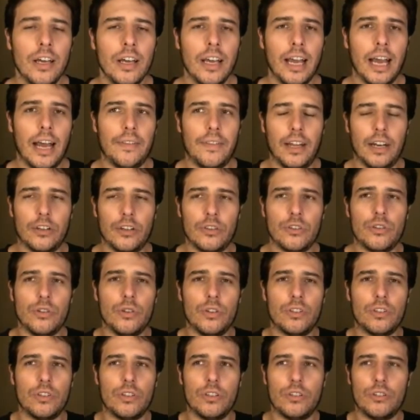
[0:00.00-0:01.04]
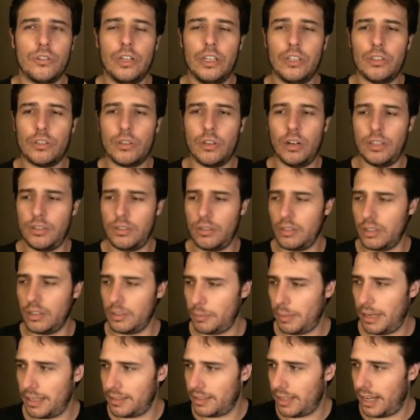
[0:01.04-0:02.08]
And then as soon as the tree starts to
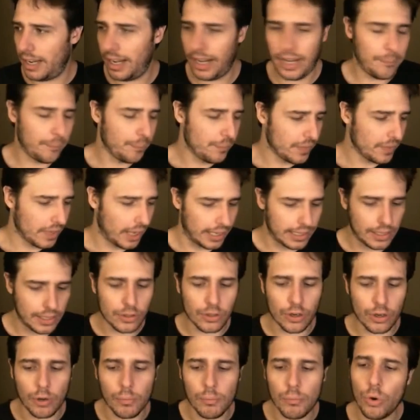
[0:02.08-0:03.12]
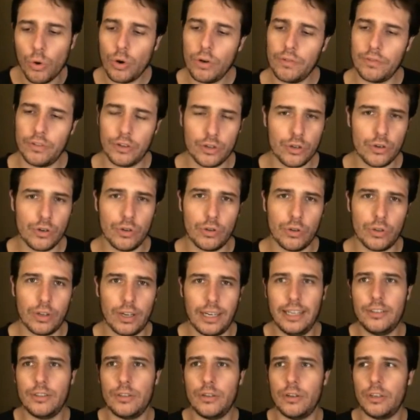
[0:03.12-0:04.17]
expand and say, hey, I need to know more of the truth, I
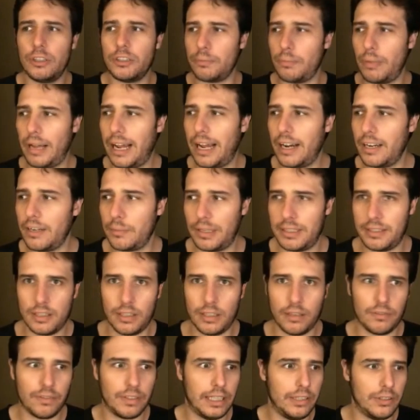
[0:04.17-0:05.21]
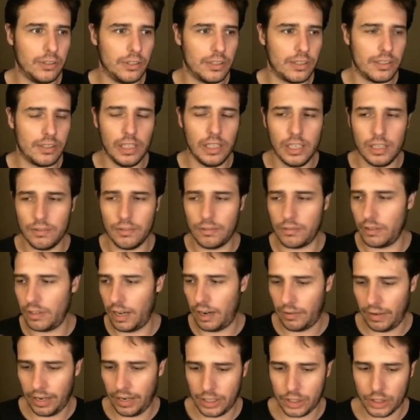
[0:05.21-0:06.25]
need to expand myself, I need to see different
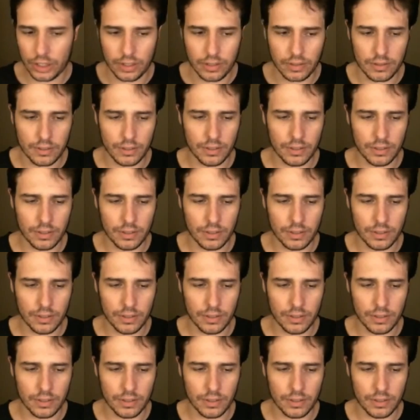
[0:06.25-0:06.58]
directions.